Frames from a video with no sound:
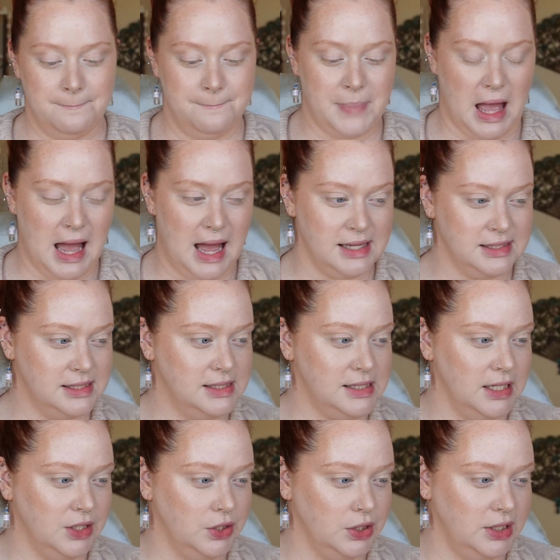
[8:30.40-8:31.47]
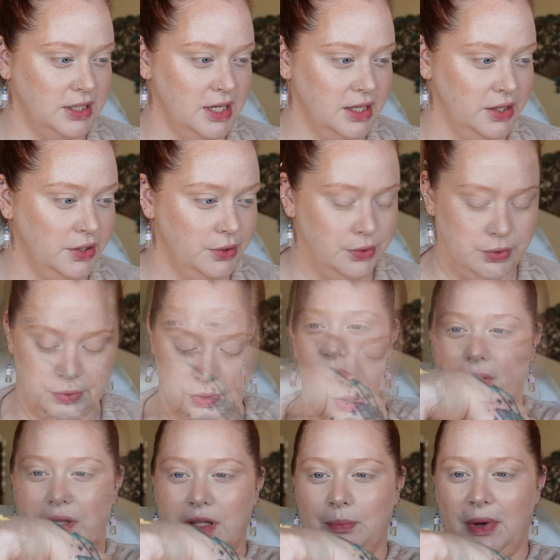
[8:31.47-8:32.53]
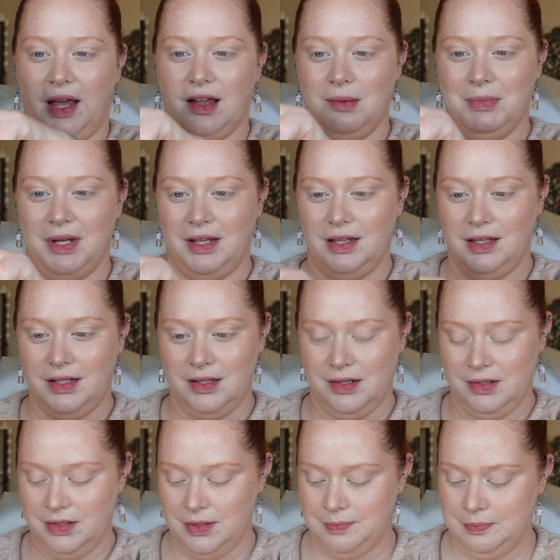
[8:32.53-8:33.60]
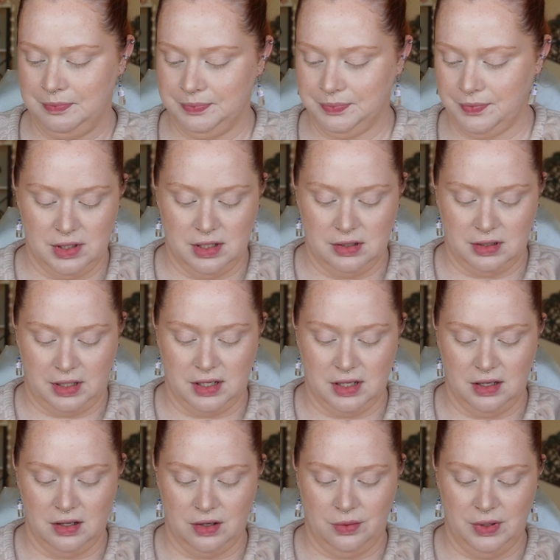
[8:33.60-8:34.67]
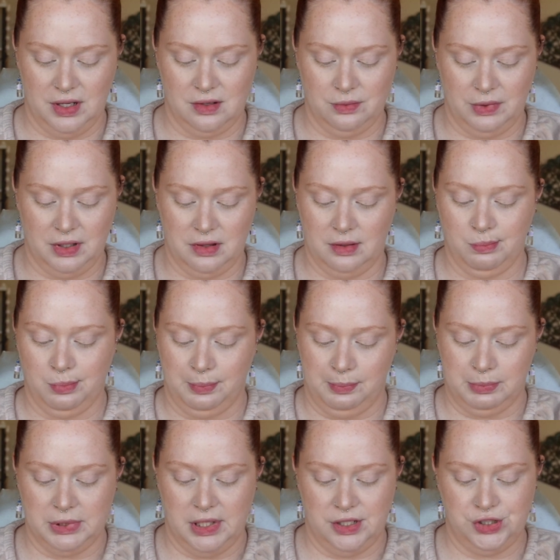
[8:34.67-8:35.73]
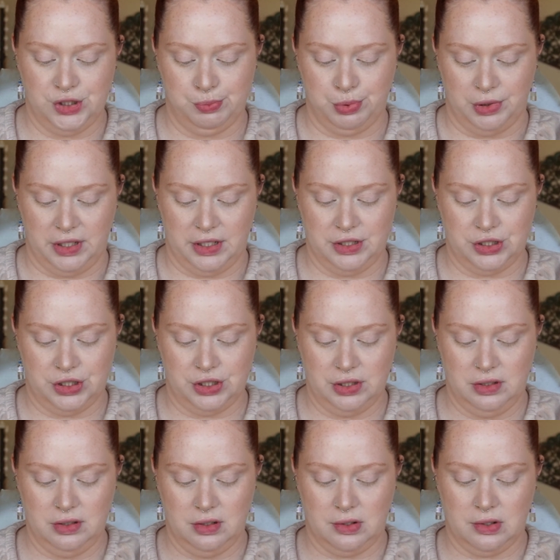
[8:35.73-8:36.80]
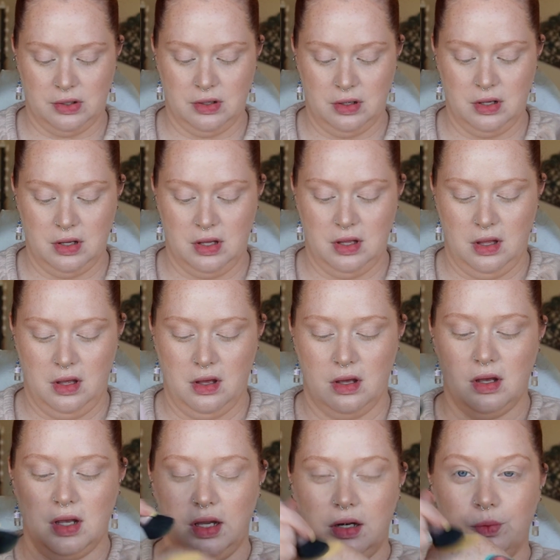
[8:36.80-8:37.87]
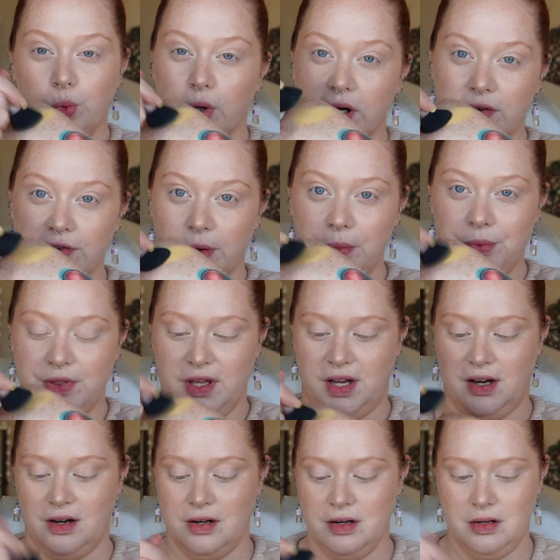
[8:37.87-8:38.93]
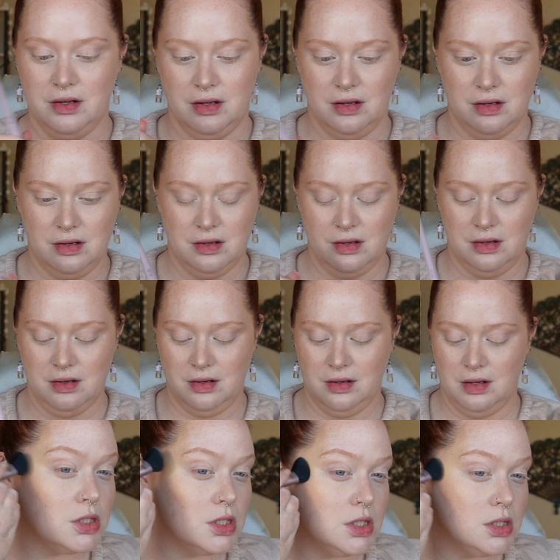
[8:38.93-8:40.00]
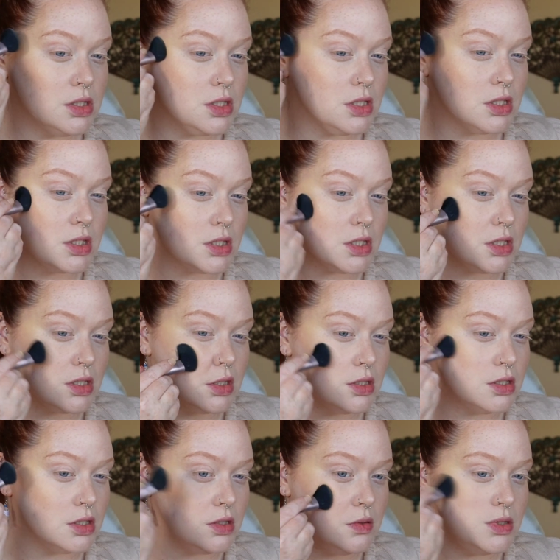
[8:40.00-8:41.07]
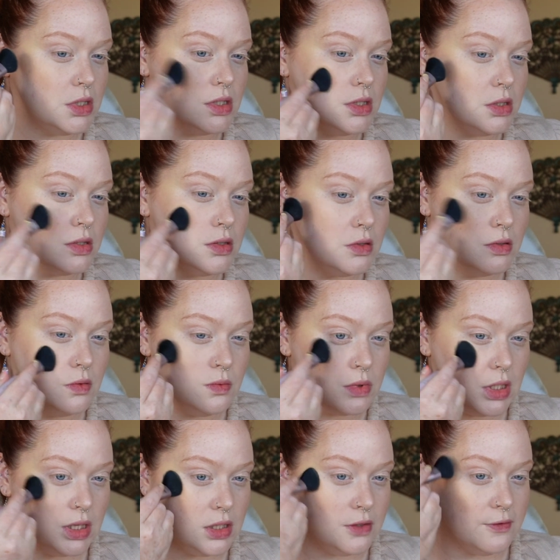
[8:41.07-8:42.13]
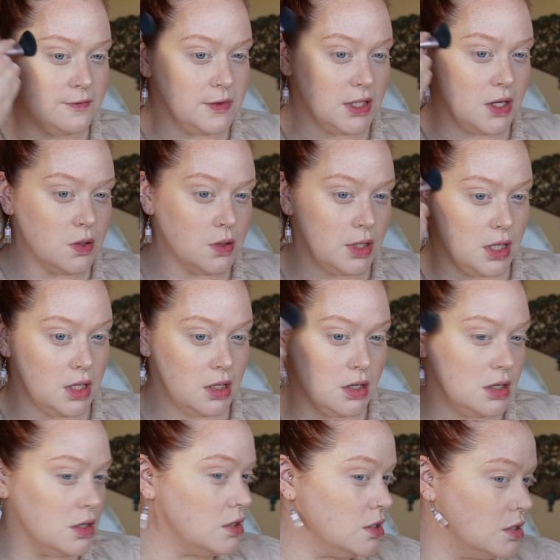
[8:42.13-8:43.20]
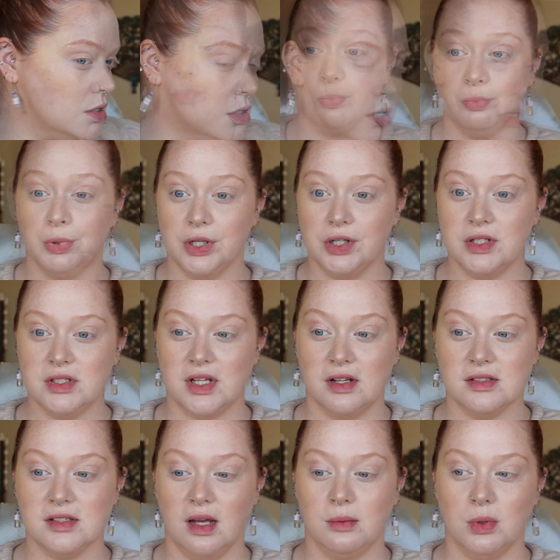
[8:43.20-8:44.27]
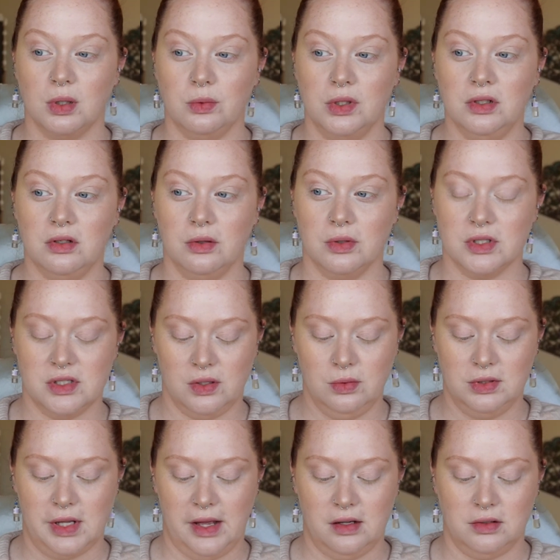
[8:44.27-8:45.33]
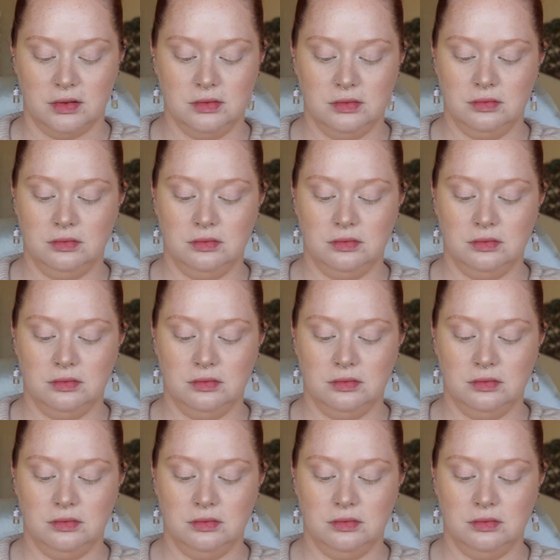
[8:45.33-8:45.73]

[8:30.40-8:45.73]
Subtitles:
pastel yellow, put it on the back of my hand. Then I can go in with a blush brush and work from there. Just kind of going with the flow here. Birds outside my window are so loud,